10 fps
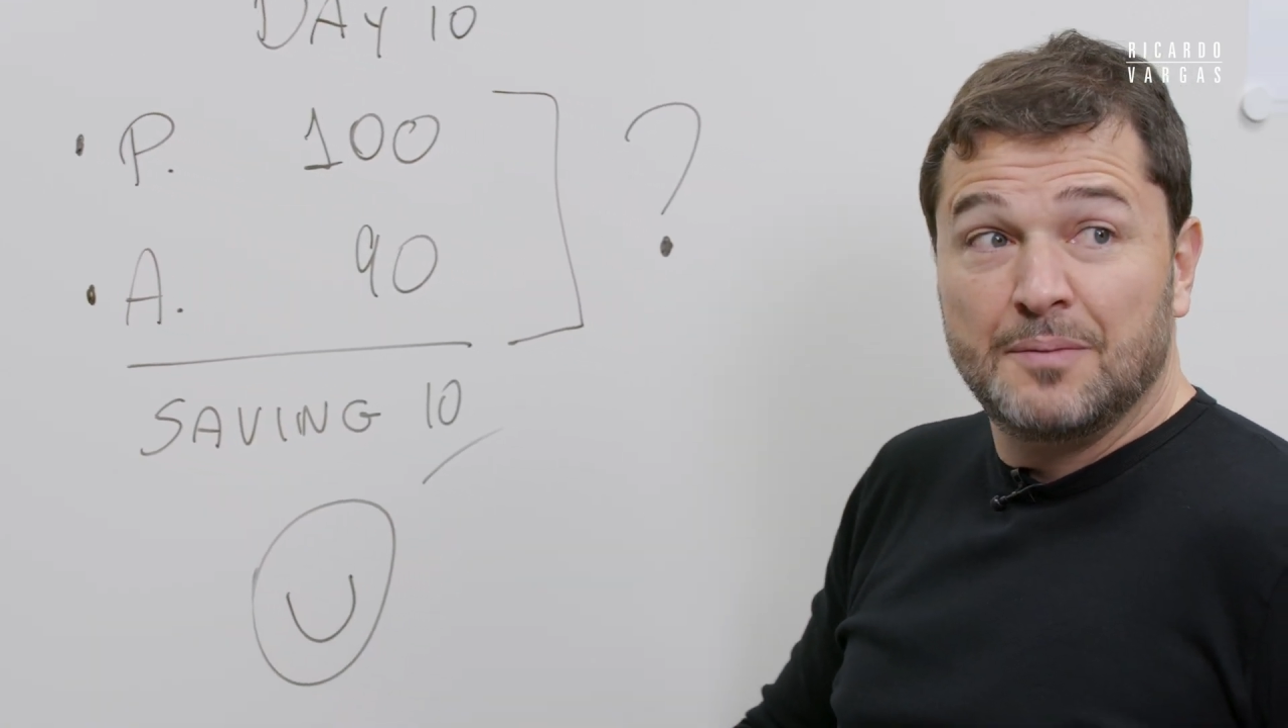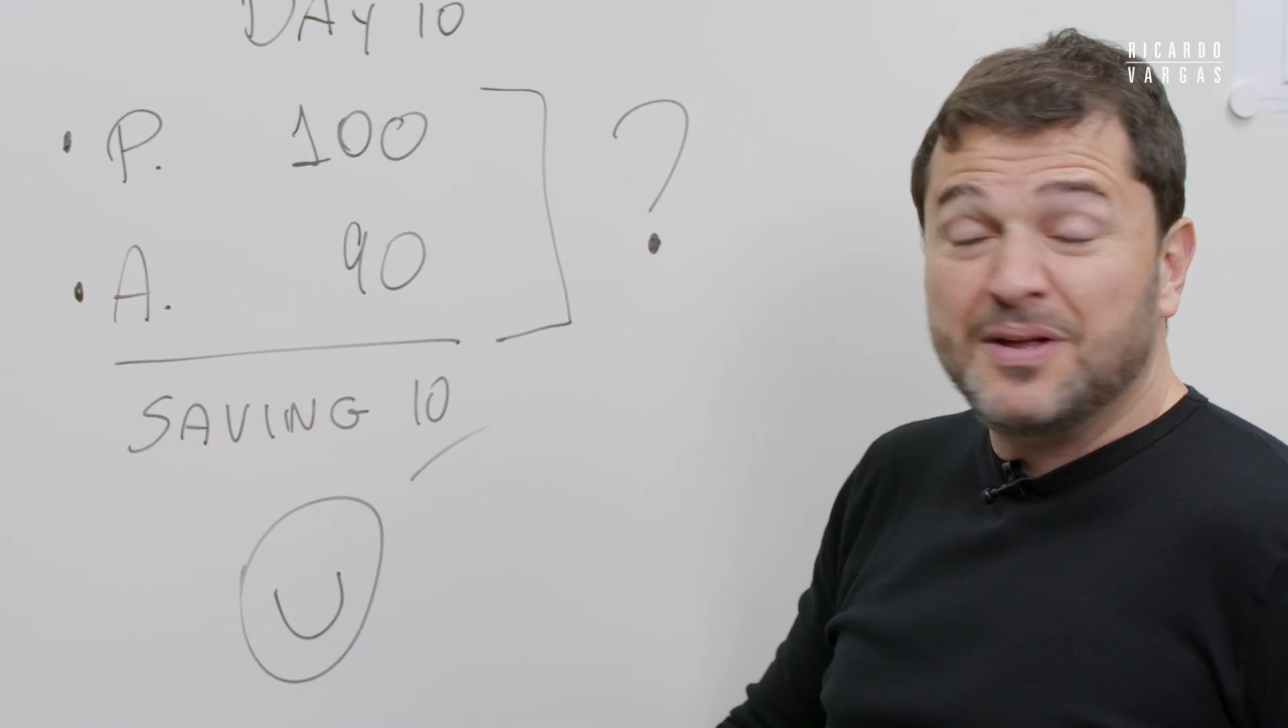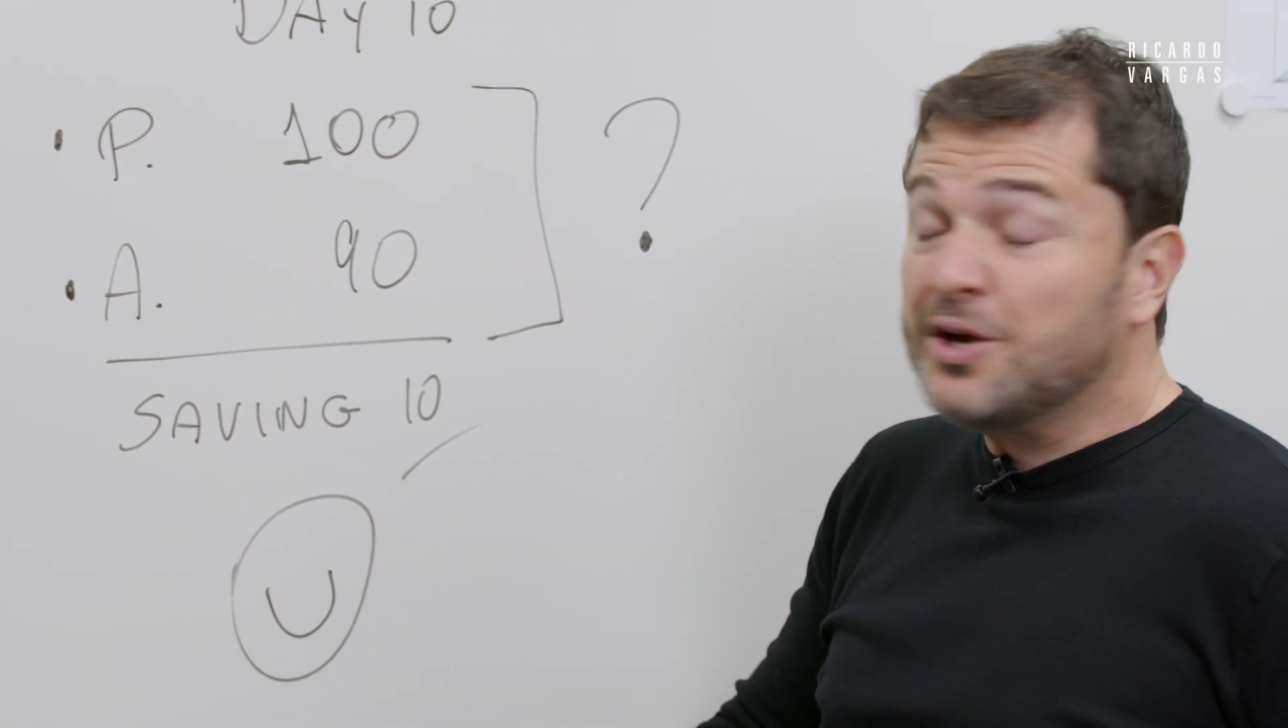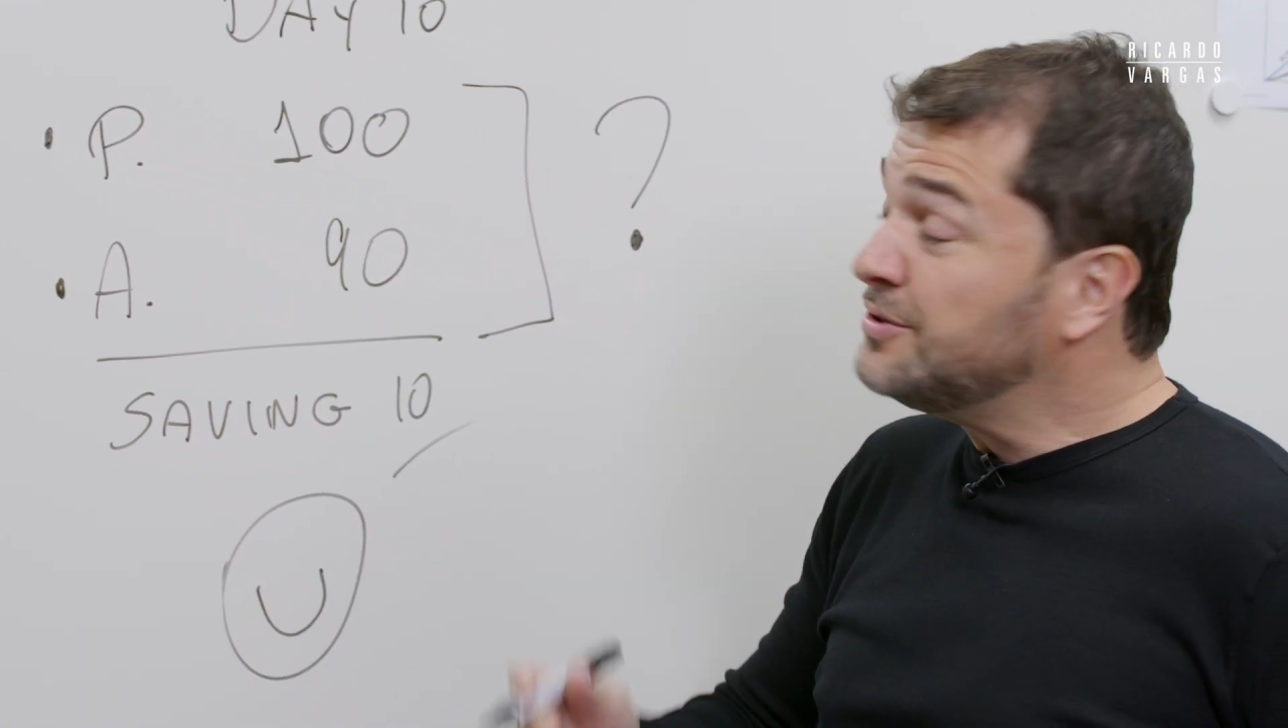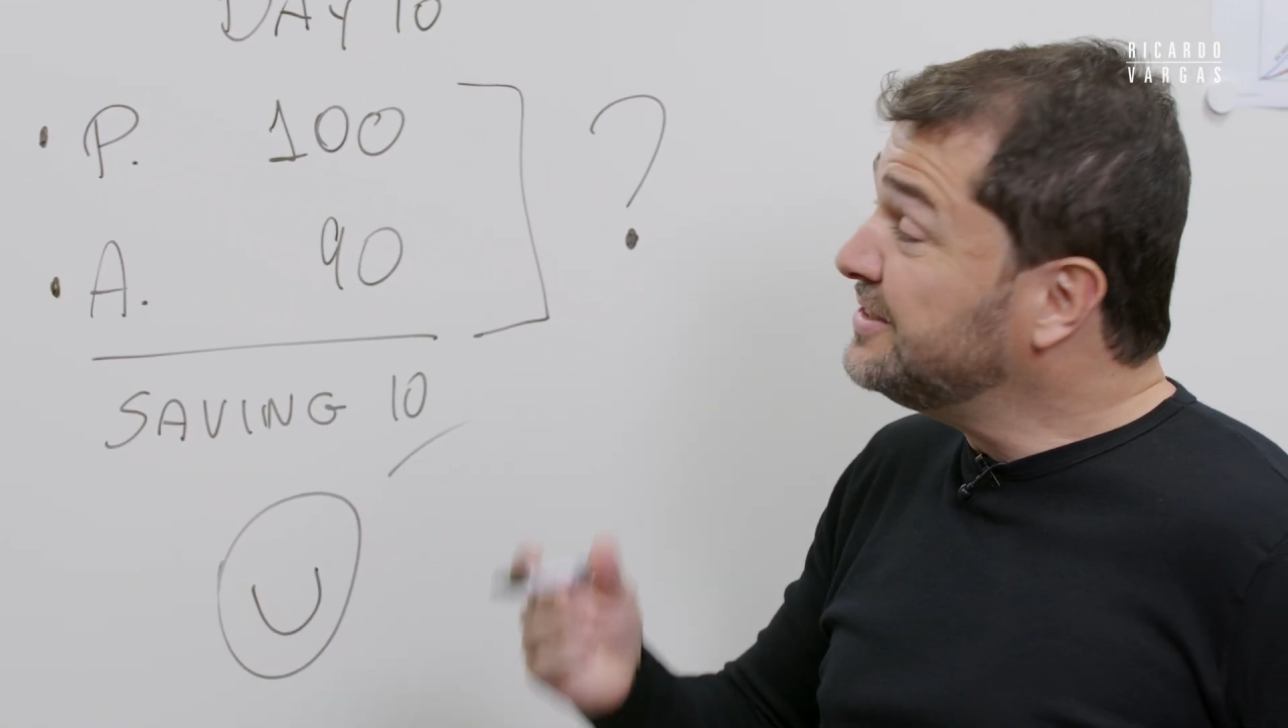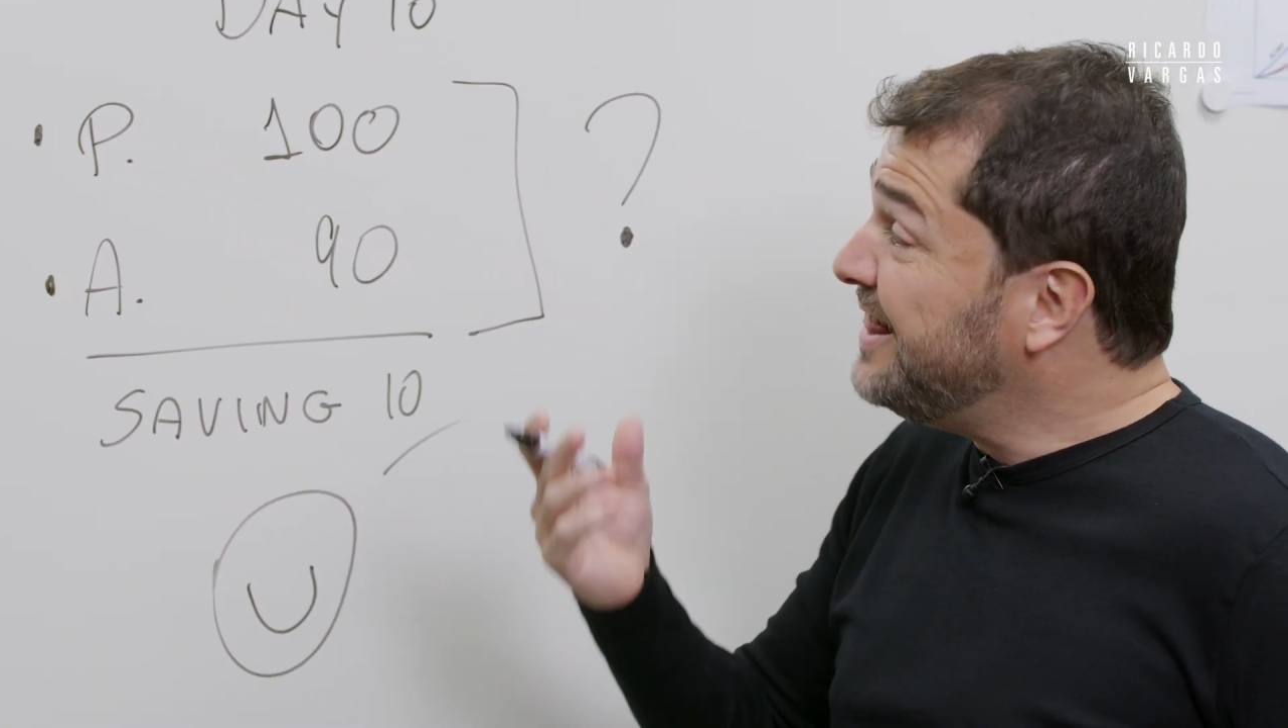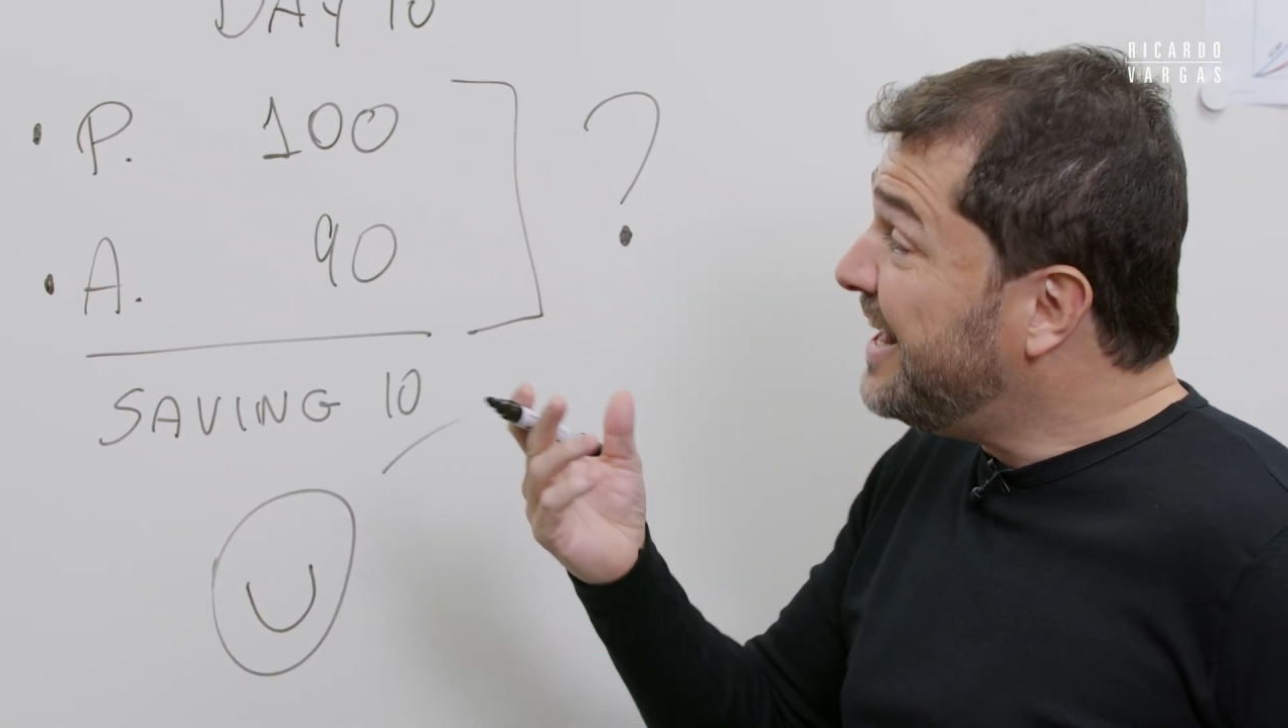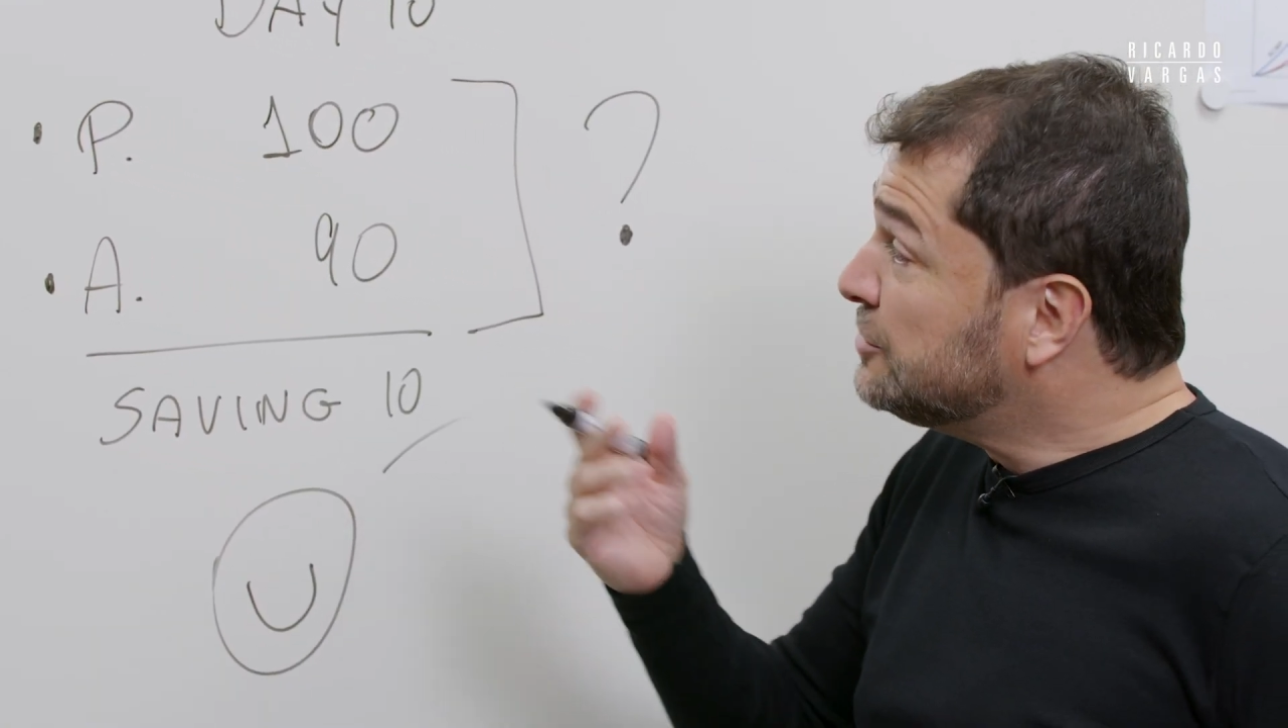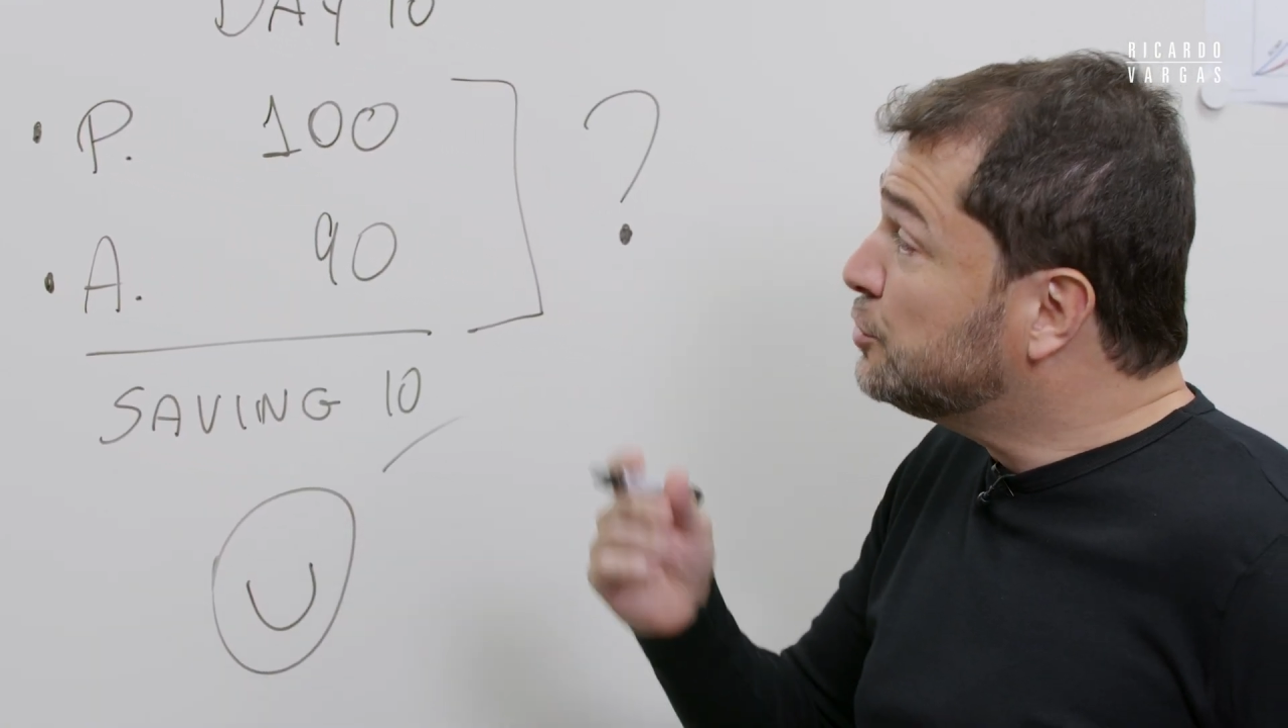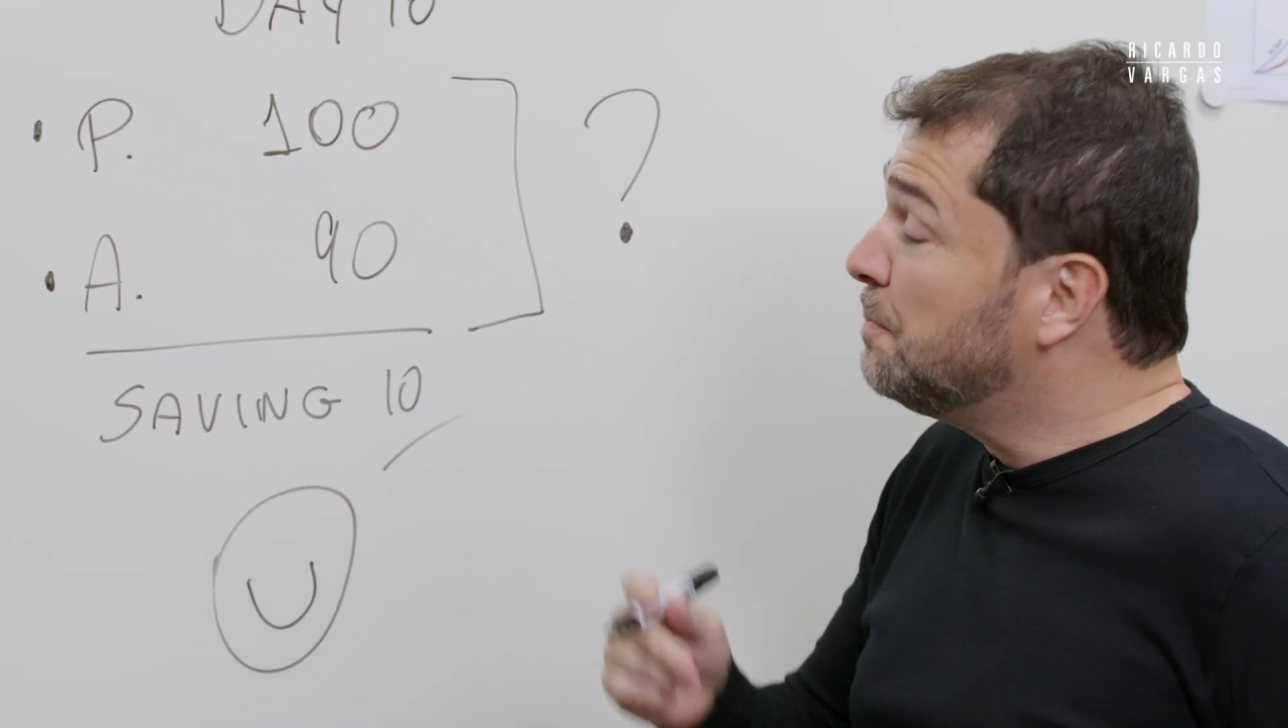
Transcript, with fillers: Because let's